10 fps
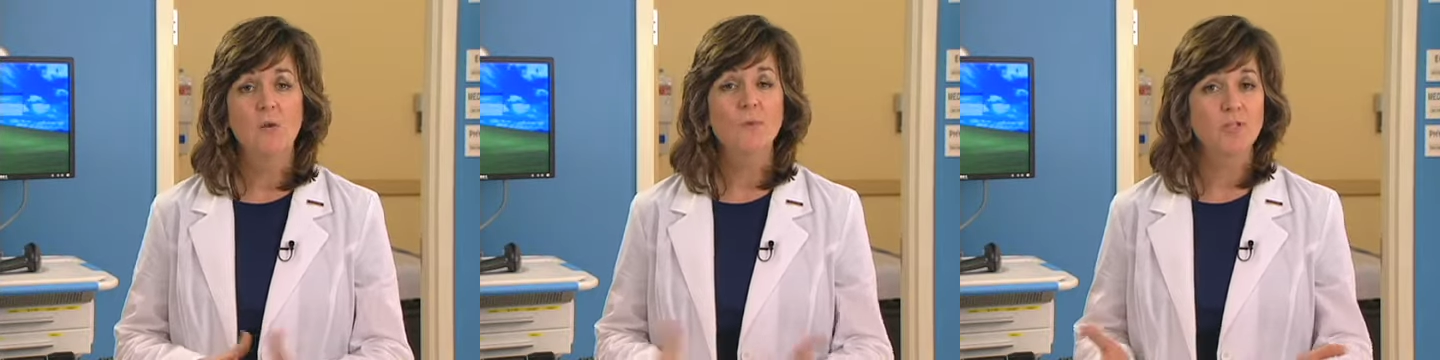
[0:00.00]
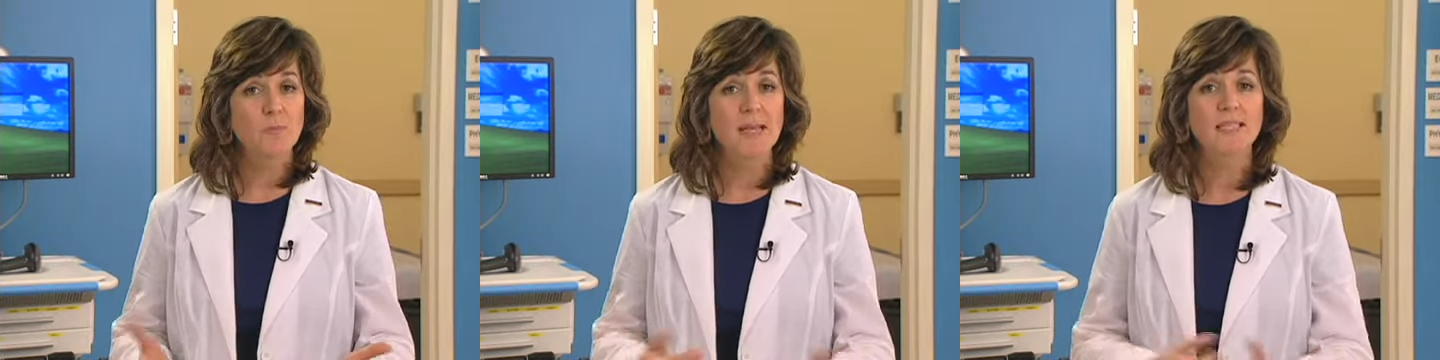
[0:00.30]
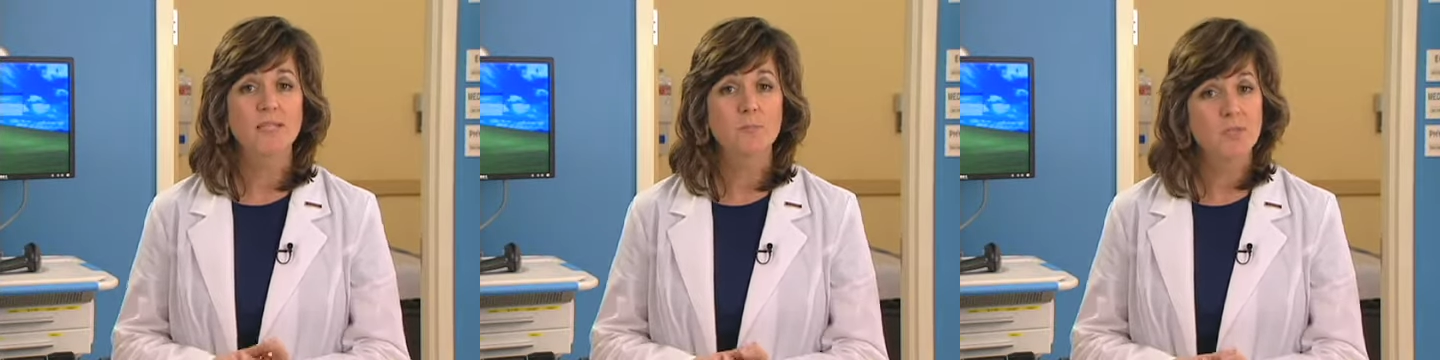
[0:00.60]
which
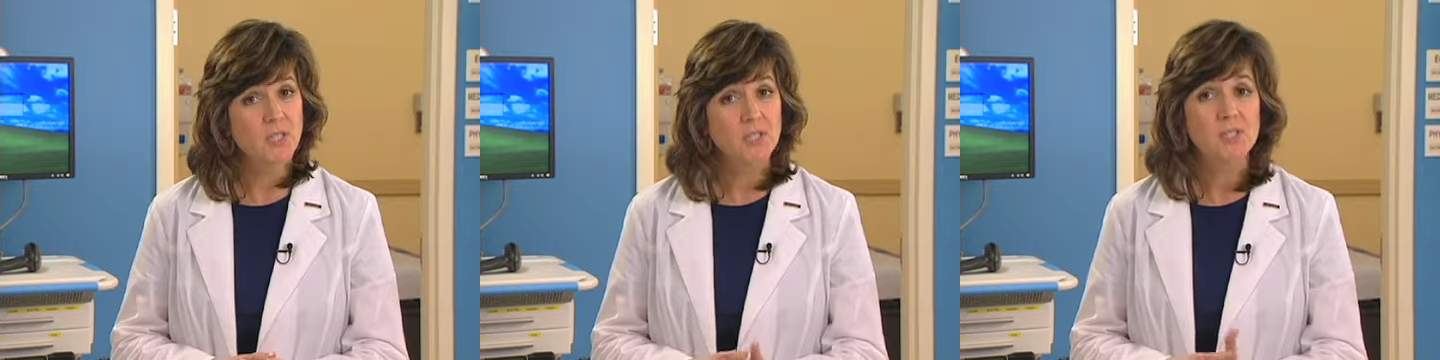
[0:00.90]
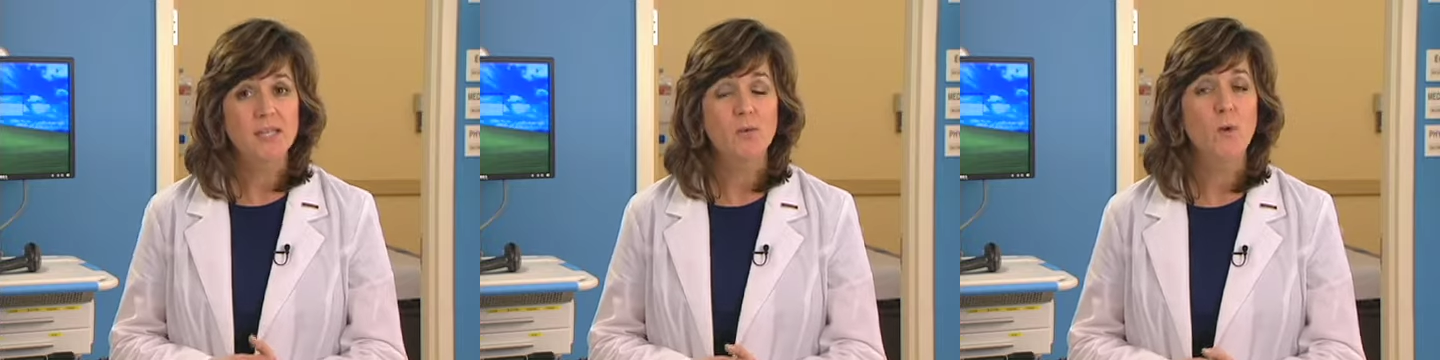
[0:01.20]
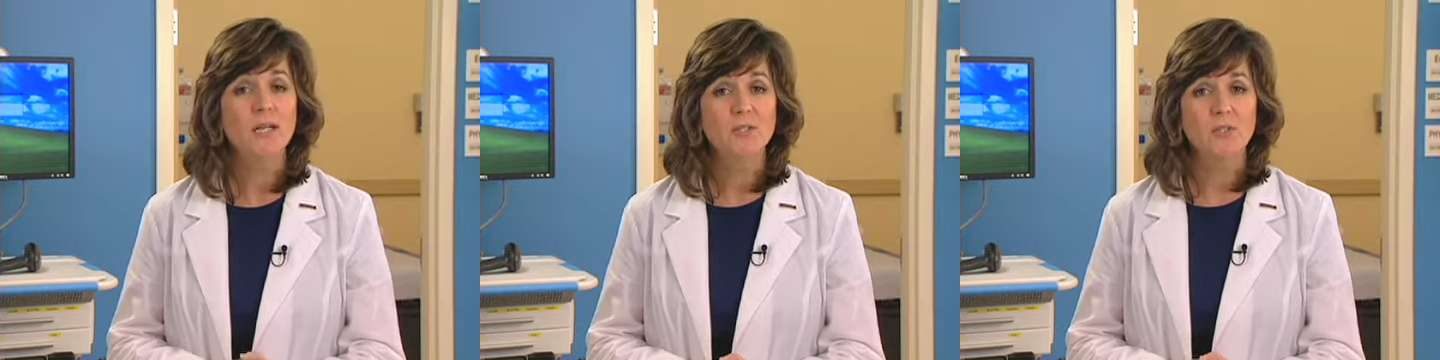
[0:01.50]
makes it particularly
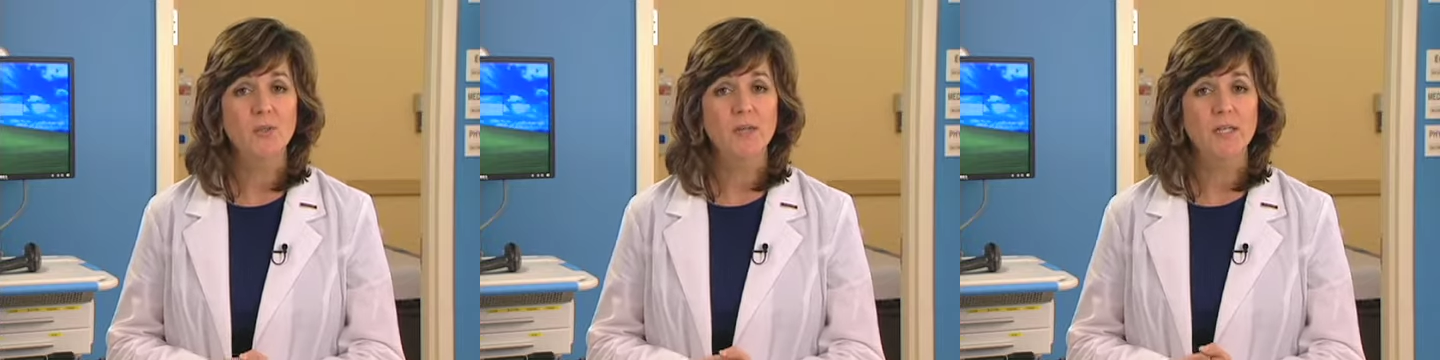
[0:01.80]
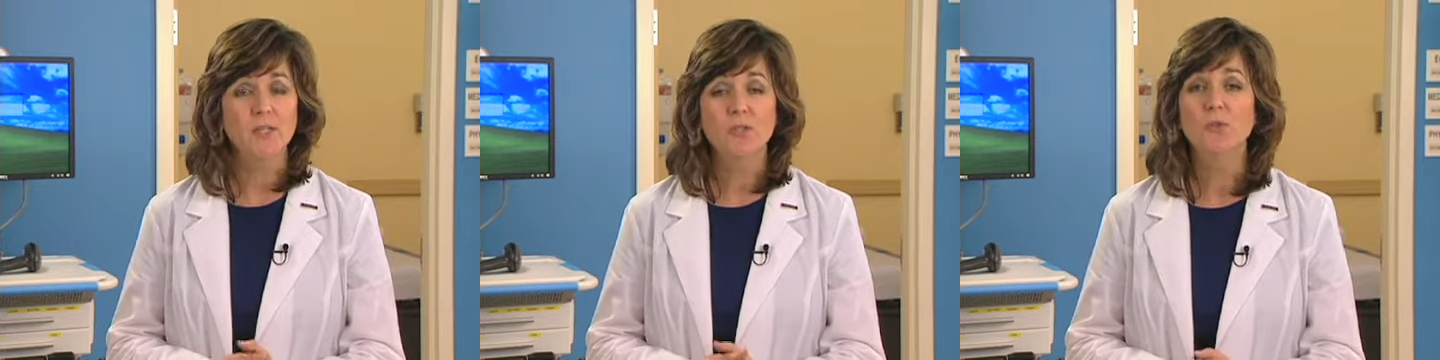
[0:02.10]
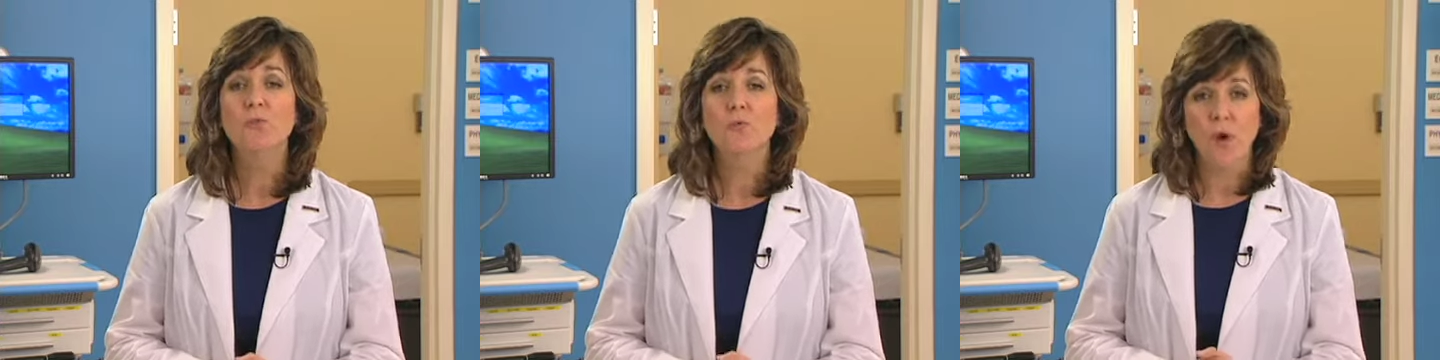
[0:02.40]
well-suited
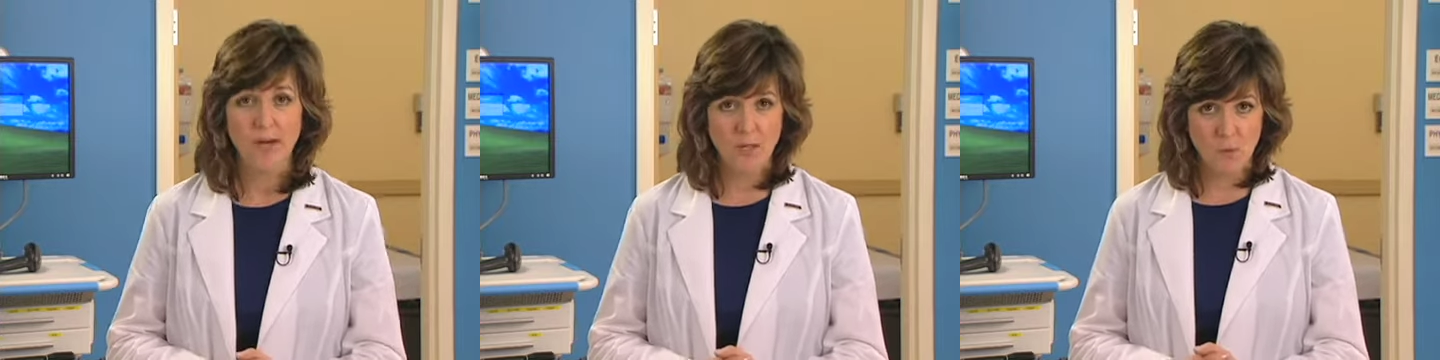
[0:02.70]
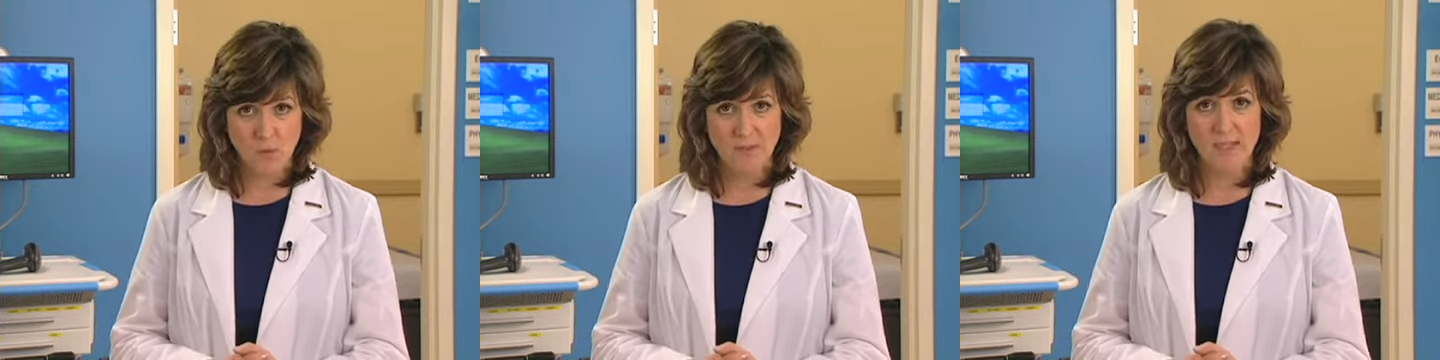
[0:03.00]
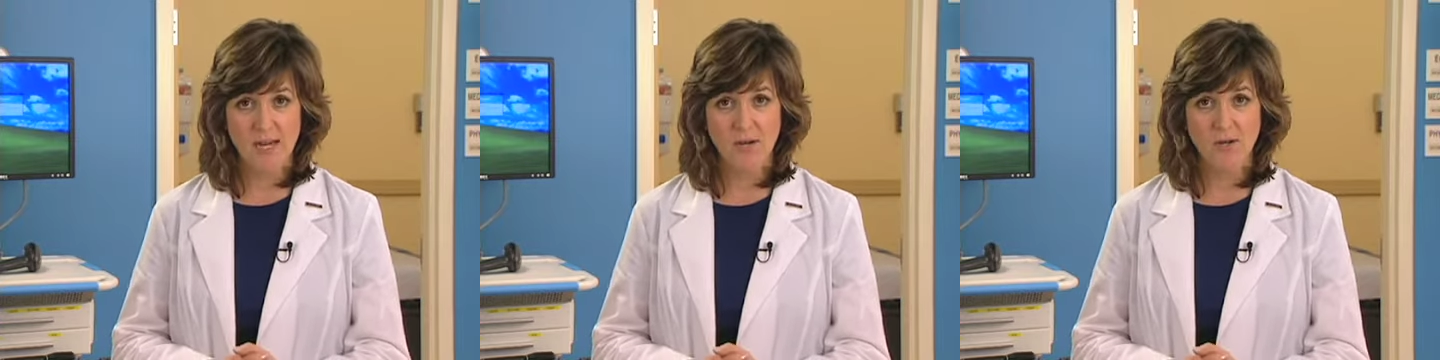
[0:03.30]
to chronic wound
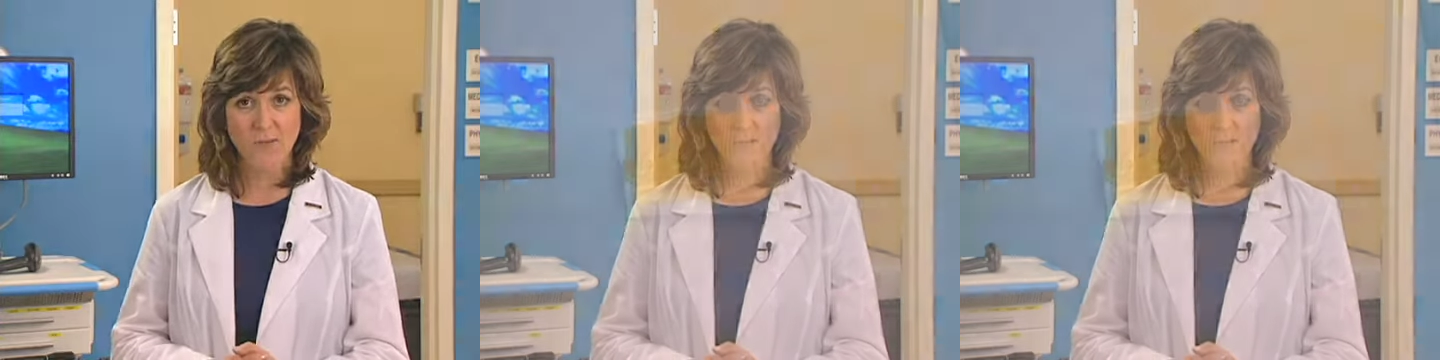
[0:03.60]
care.